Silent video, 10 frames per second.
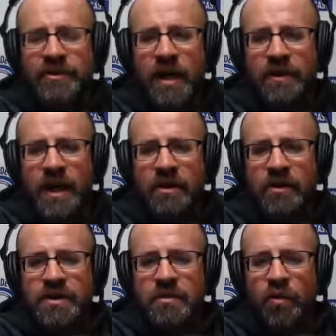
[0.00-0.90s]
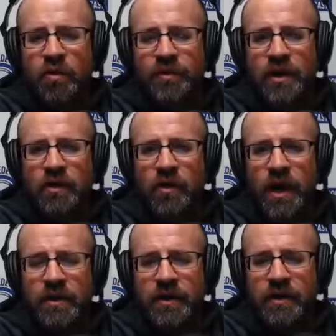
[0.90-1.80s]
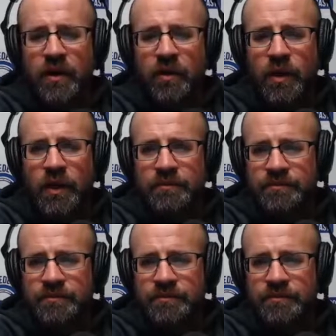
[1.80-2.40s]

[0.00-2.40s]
type guy, or is he more of a nickel guy, you think, right away?